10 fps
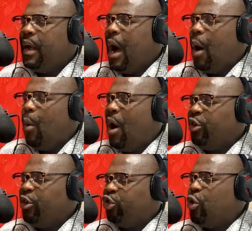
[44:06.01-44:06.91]
I want you
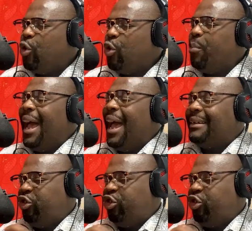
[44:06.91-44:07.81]
to pay
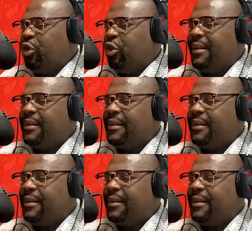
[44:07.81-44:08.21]
attention to this.